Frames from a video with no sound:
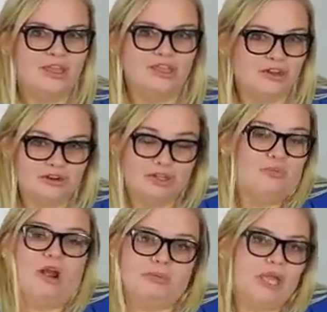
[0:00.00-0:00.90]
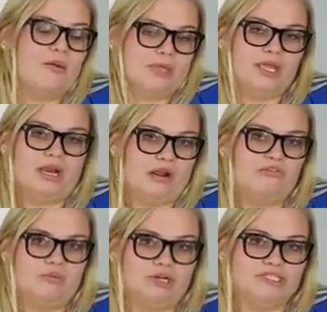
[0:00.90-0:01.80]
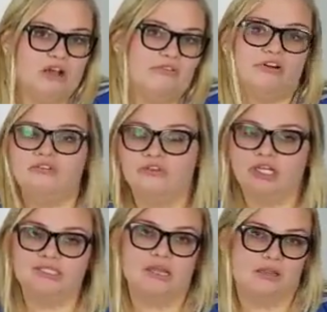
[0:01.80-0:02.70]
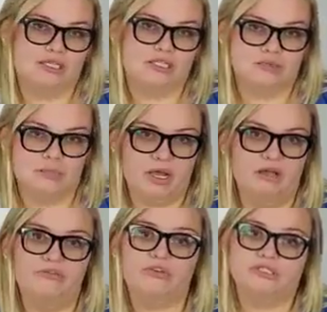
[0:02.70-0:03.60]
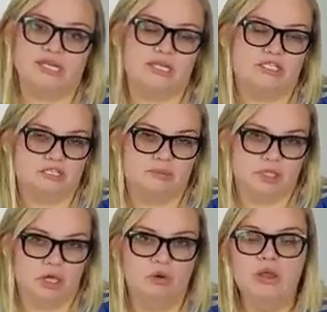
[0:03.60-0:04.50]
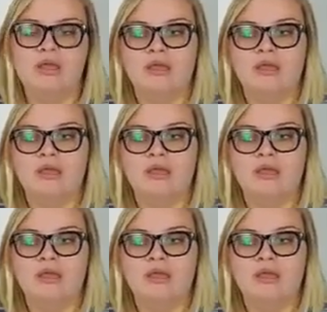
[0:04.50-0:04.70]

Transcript: You're probably coming in at a full price offer, if not slightly just above or slightly just below,